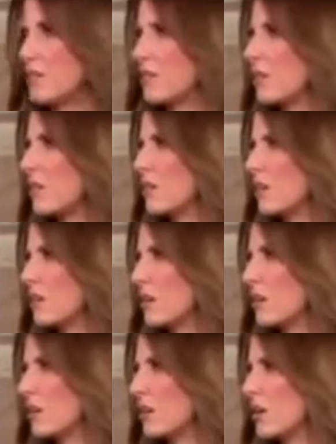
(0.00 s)

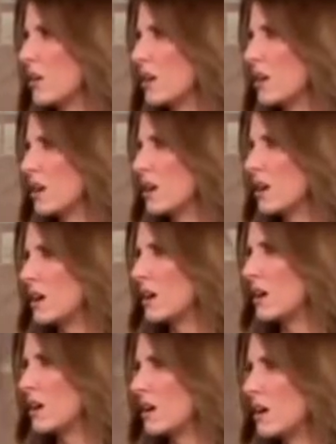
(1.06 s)

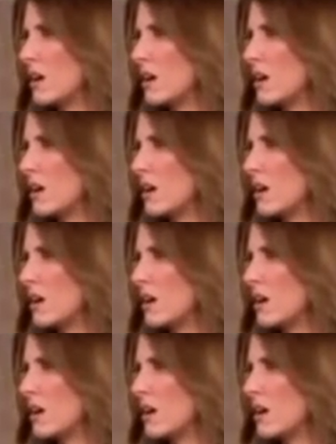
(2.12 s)
This person isn't speaking.